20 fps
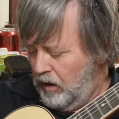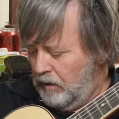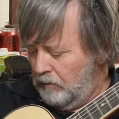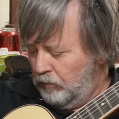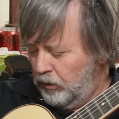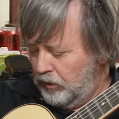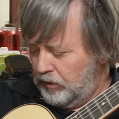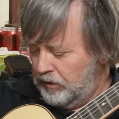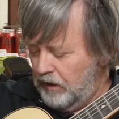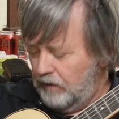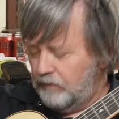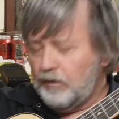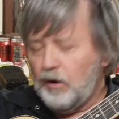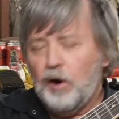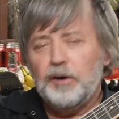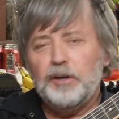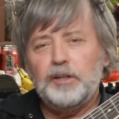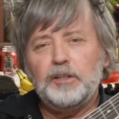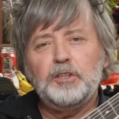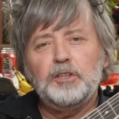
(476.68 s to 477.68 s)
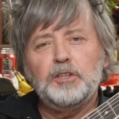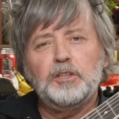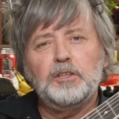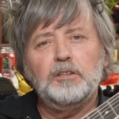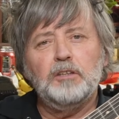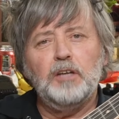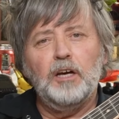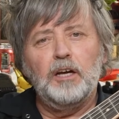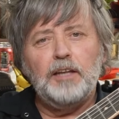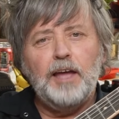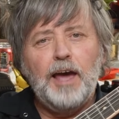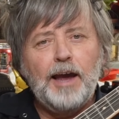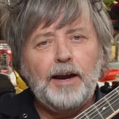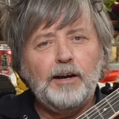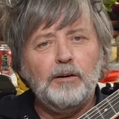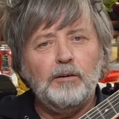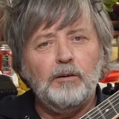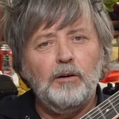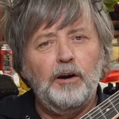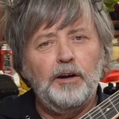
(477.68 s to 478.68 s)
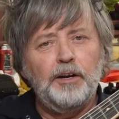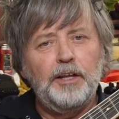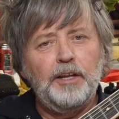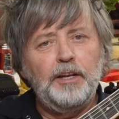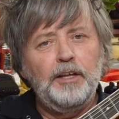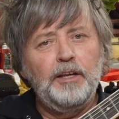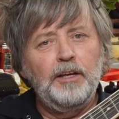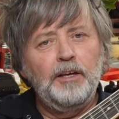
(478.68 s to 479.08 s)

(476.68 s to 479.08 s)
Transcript: Putting the varnish, the lacquer on it,